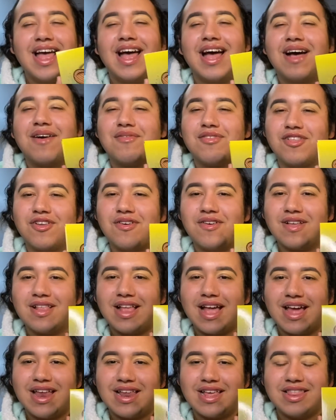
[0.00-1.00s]
I'm so
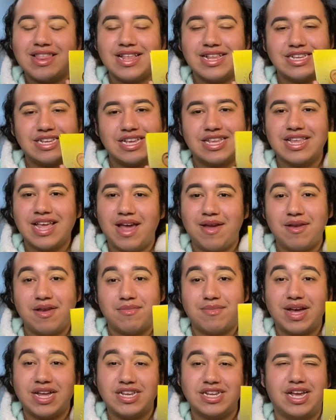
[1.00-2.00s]
excited. This just came to
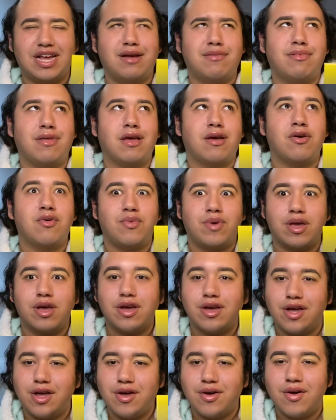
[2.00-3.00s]
my job like a week
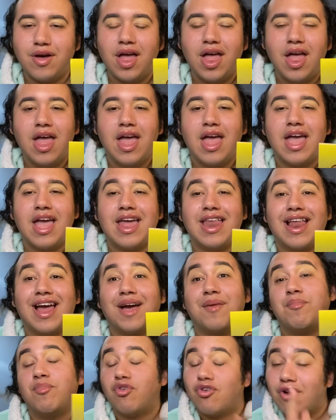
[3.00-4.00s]
ago and I
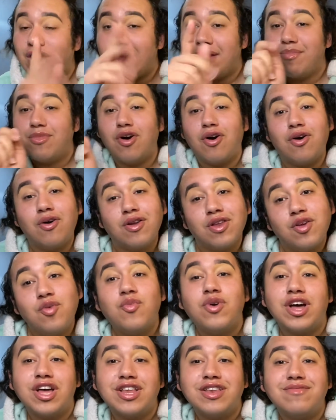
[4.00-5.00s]
grabbed the only
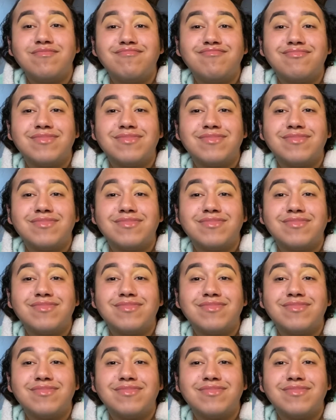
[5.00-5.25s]
one.